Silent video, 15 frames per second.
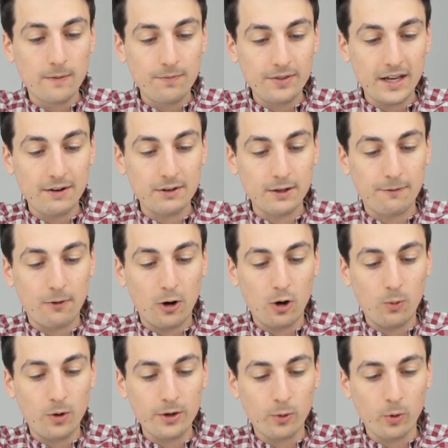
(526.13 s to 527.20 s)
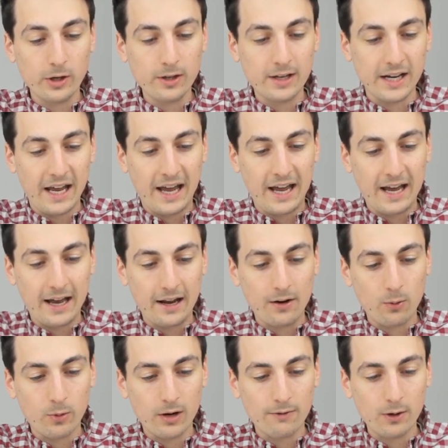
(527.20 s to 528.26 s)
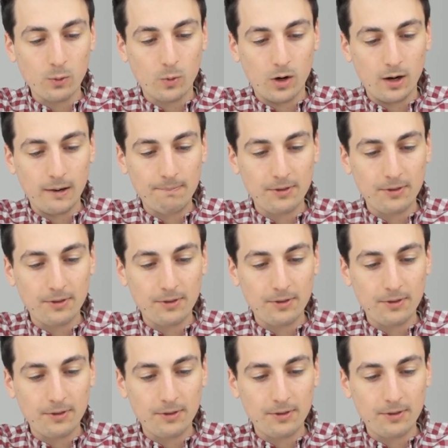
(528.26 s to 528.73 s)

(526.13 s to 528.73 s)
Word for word: They have a default one, or you can add whatever you want.